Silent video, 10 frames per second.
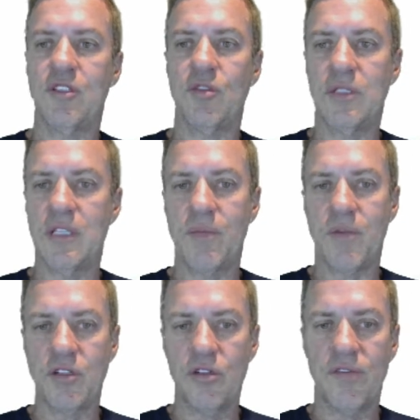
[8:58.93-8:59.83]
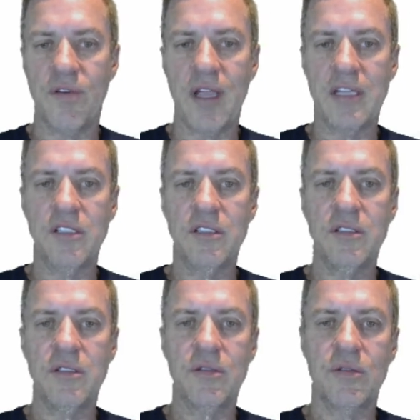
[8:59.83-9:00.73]
So we set up our two
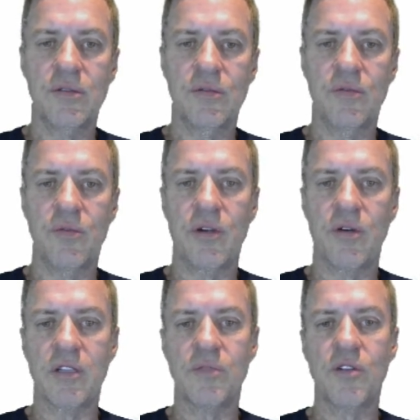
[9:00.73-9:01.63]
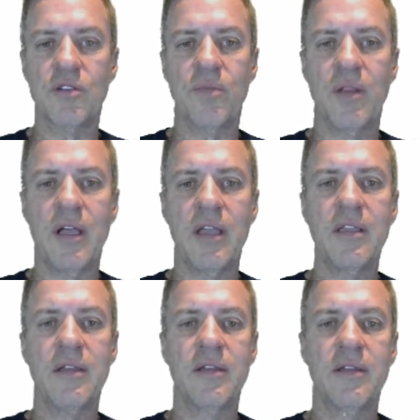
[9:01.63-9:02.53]
fractions. We cross multiply.